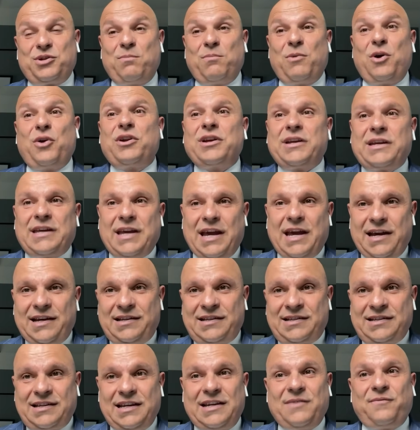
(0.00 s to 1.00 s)
a murder
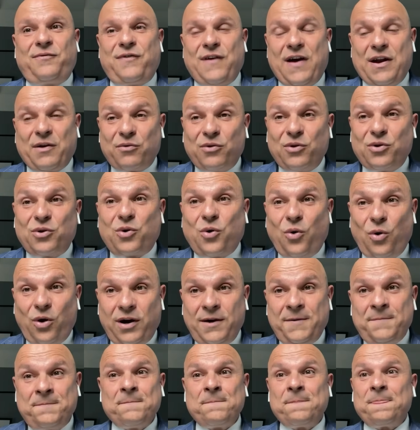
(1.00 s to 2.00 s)
case in federal
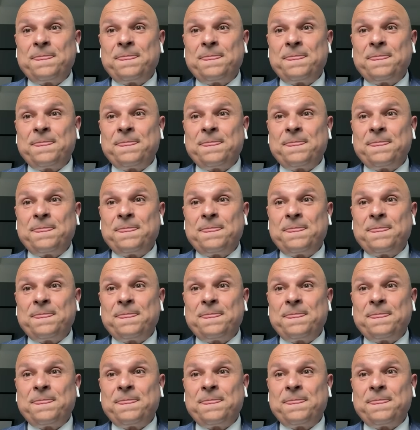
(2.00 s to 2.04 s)
court.